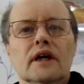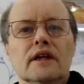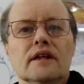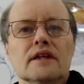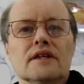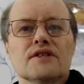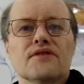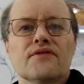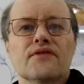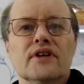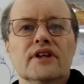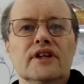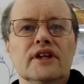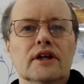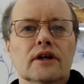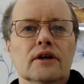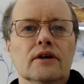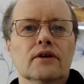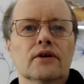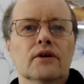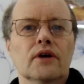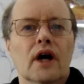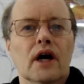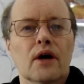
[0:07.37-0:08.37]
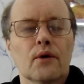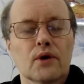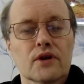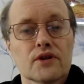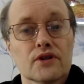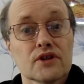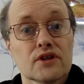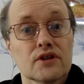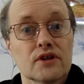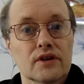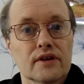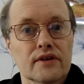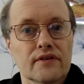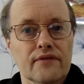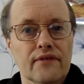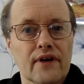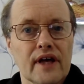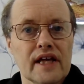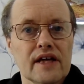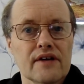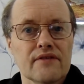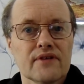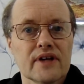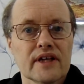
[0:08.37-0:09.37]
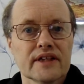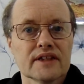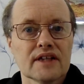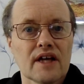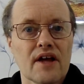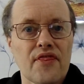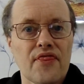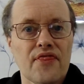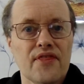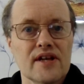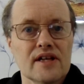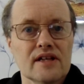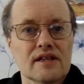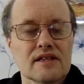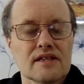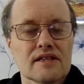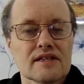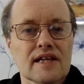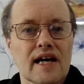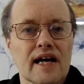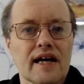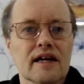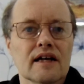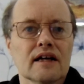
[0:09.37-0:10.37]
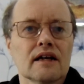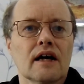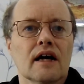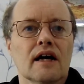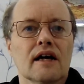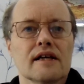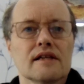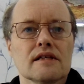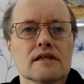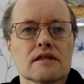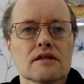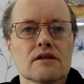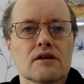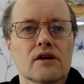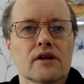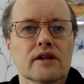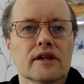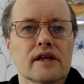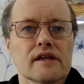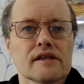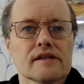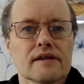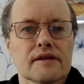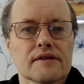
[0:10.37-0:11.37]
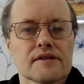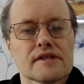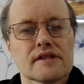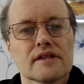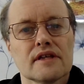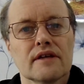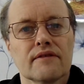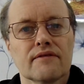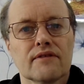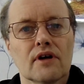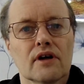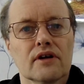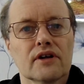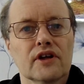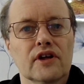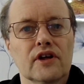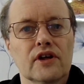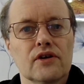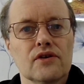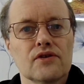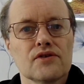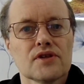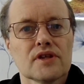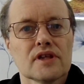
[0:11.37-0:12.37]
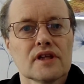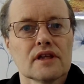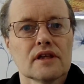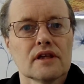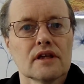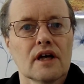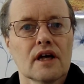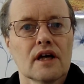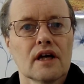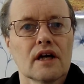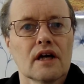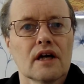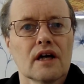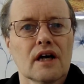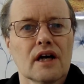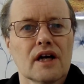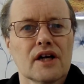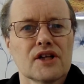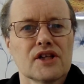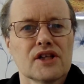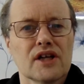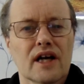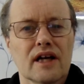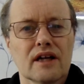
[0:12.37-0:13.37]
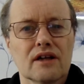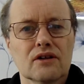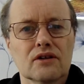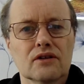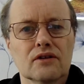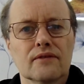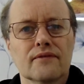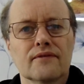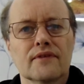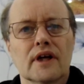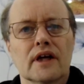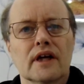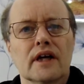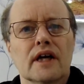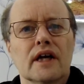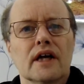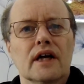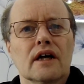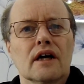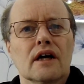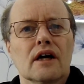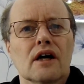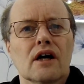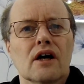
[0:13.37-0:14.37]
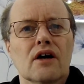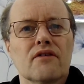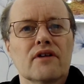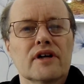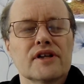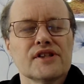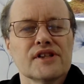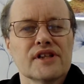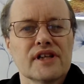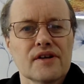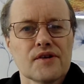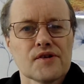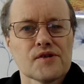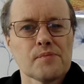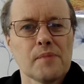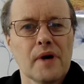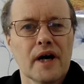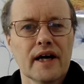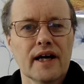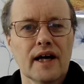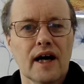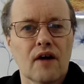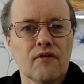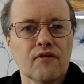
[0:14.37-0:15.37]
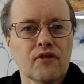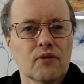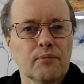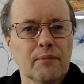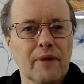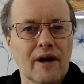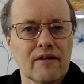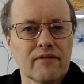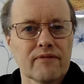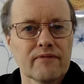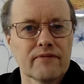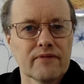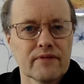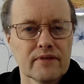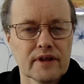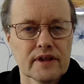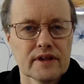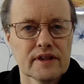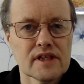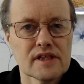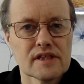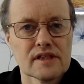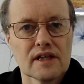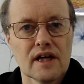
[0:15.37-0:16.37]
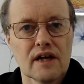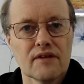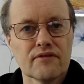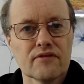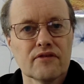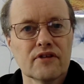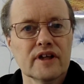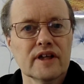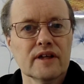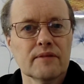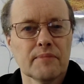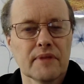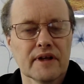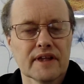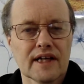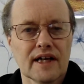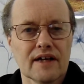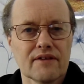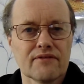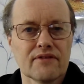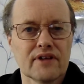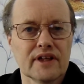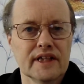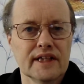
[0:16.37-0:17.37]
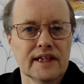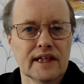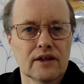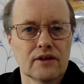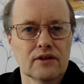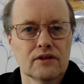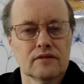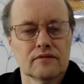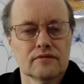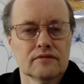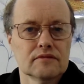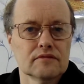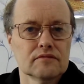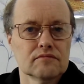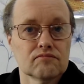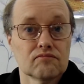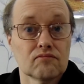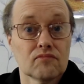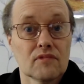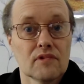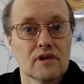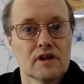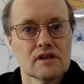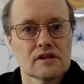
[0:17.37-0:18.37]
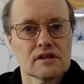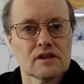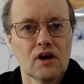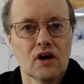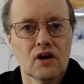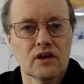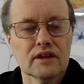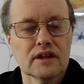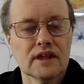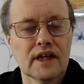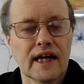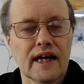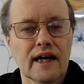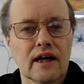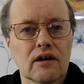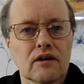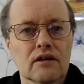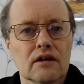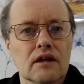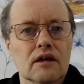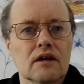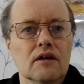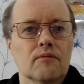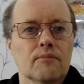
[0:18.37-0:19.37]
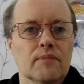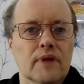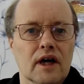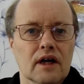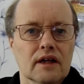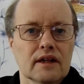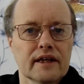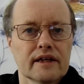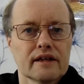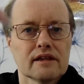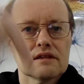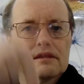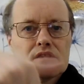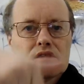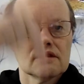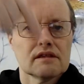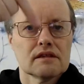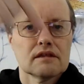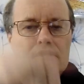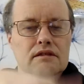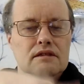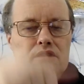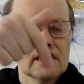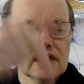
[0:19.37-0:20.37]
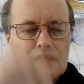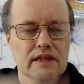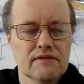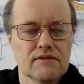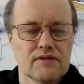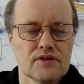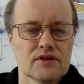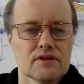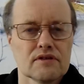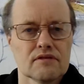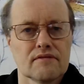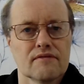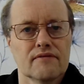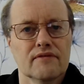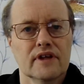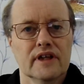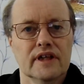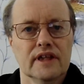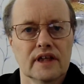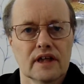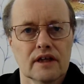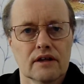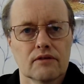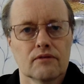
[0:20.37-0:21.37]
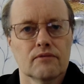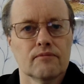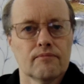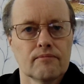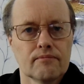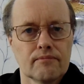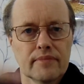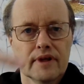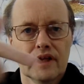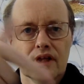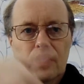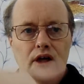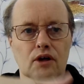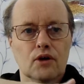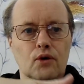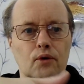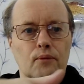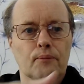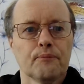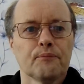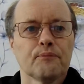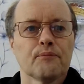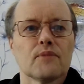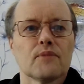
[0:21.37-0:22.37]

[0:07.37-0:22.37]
In this video I want to do the favourite things tag. I saw this on Steve Donoghue's channel. Originally it was by Hufflepuff Discovery but that video is gone now. I'll link to Steve's video below.